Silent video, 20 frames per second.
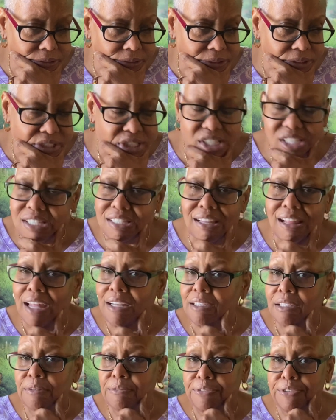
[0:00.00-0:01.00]
It's just a lot
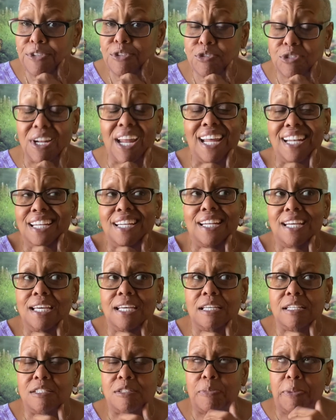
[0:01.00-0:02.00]
of confusion. And it
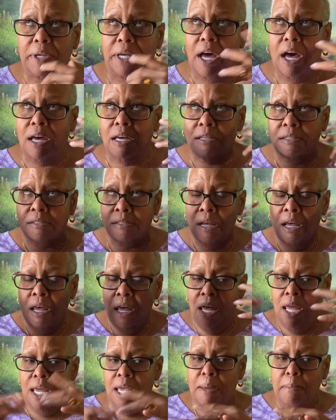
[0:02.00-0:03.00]
is, because
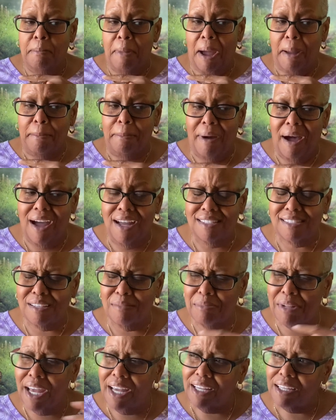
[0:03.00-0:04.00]
in my mind,
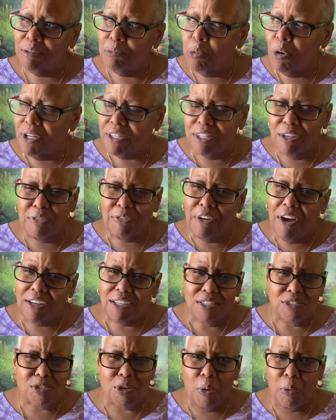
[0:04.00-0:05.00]
I'm like, what the fuck
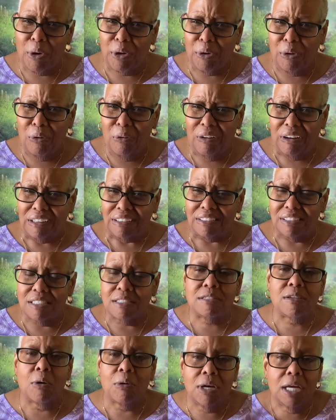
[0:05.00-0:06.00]
is going on?
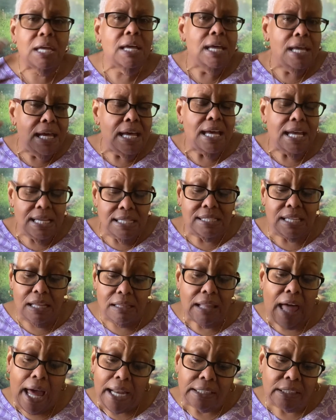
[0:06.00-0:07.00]
So it's a
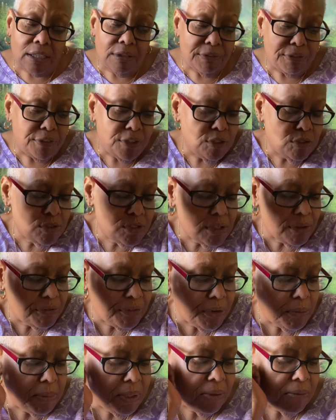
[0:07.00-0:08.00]
lot of confusion
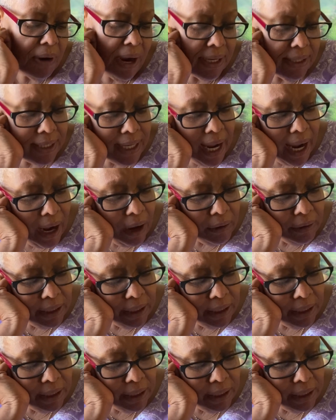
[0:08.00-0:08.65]
for me right now.